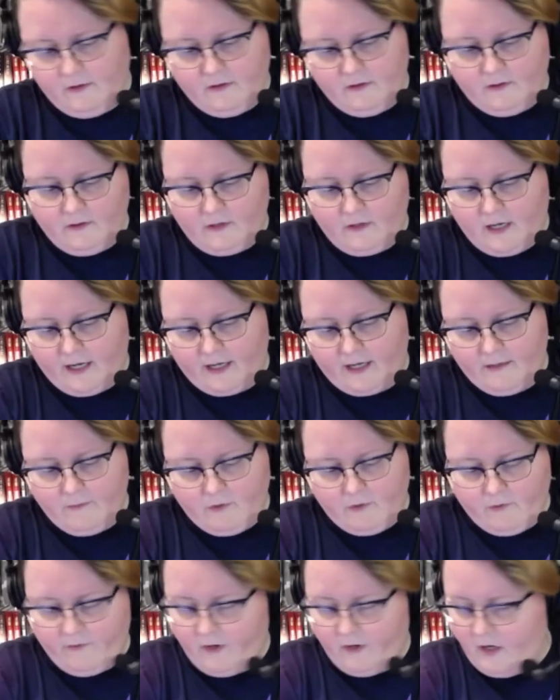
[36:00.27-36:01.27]
I can
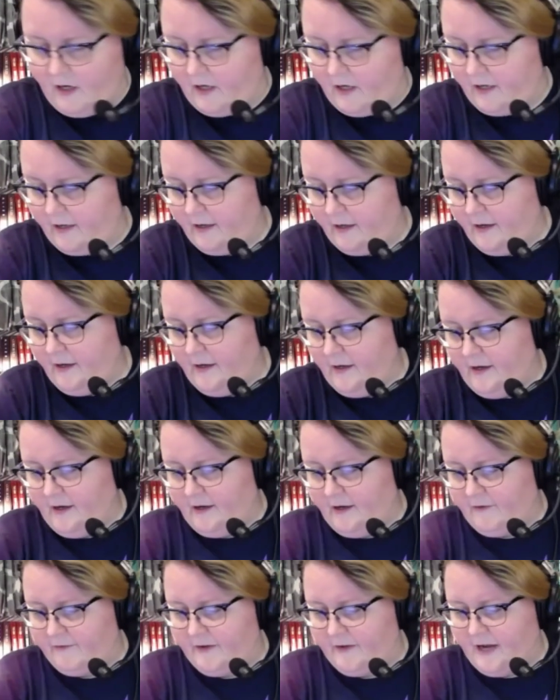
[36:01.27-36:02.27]
move on.
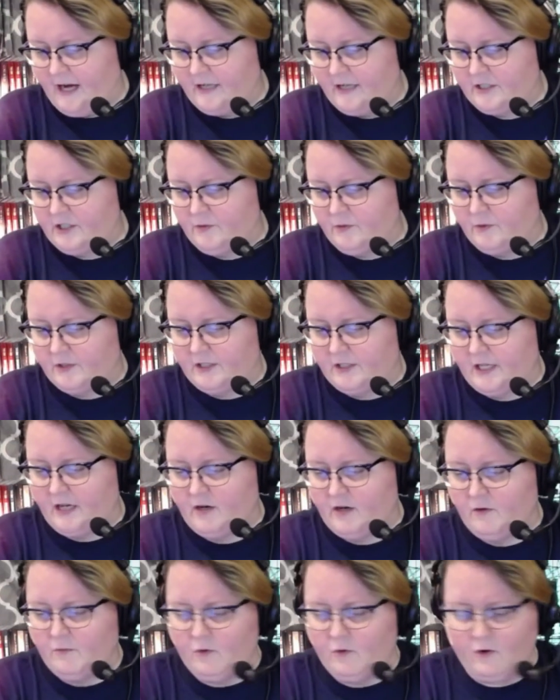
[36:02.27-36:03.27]
If not, she will say no
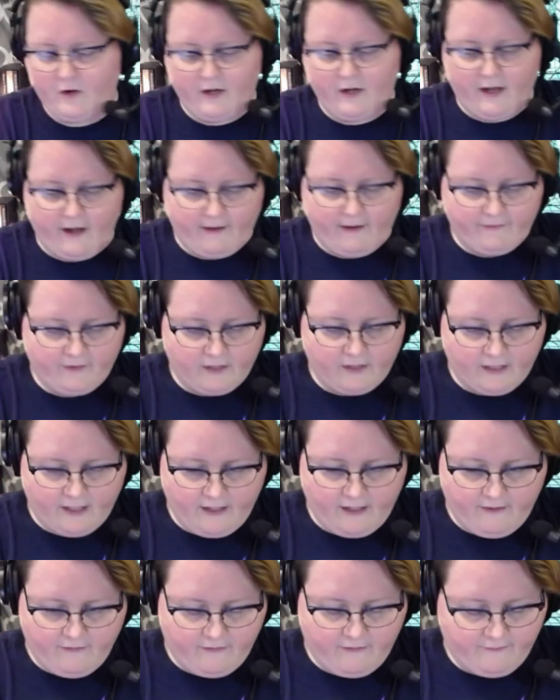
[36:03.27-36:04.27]
more and I have to
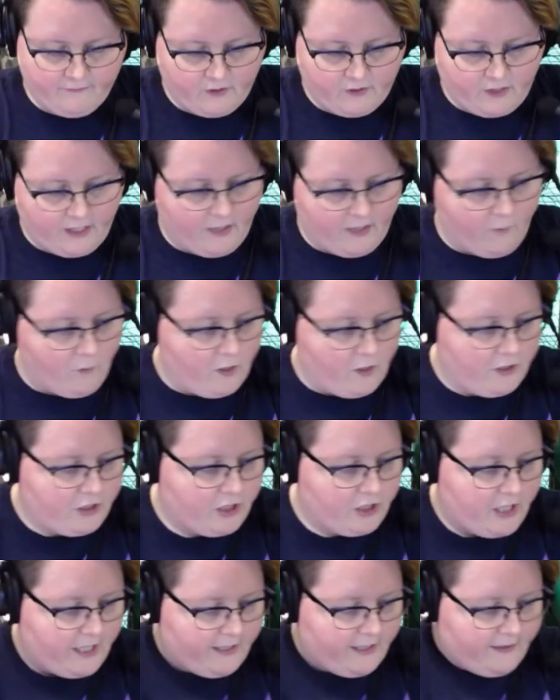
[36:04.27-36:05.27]
leave. So I get one
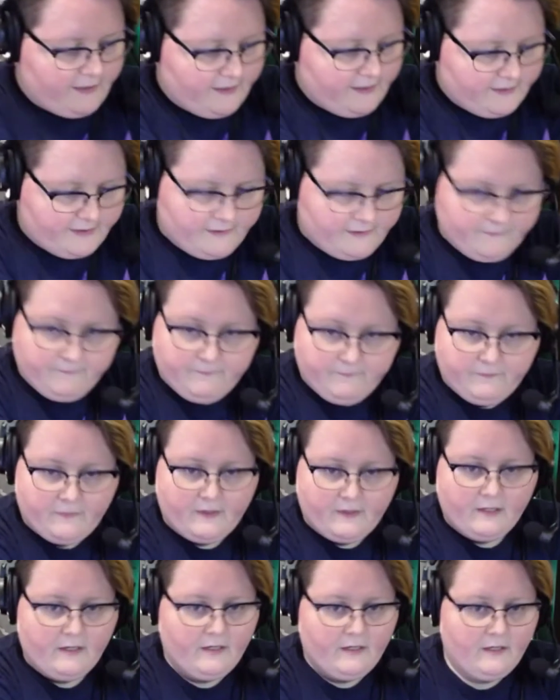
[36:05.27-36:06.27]
shot at this.
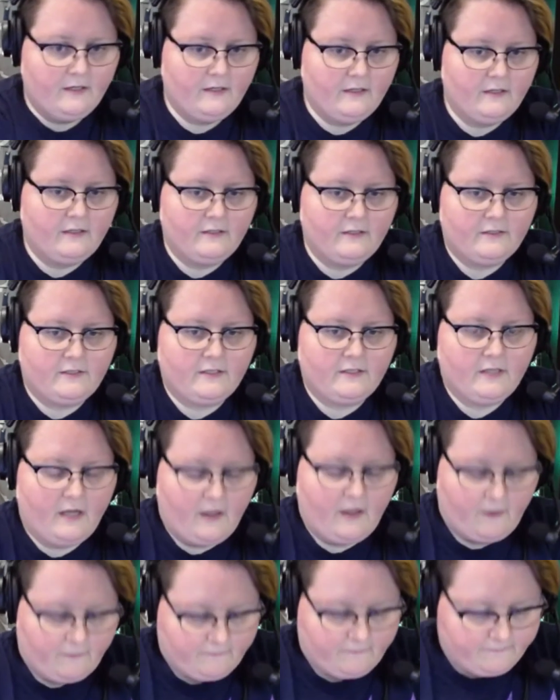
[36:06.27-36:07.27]
So,
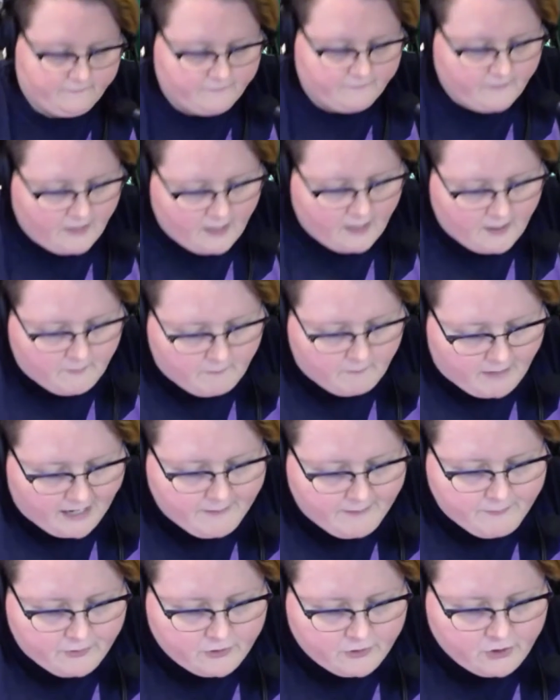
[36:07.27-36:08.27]
my
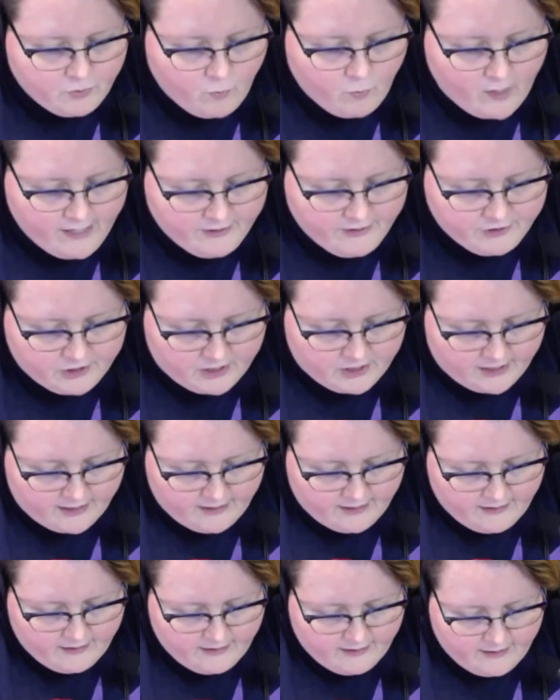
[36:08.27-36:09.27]
persuasion
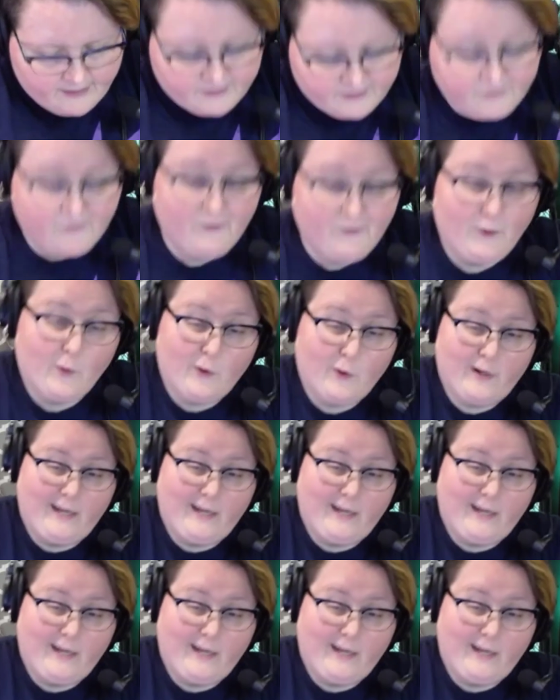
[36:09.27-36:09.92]
is 40.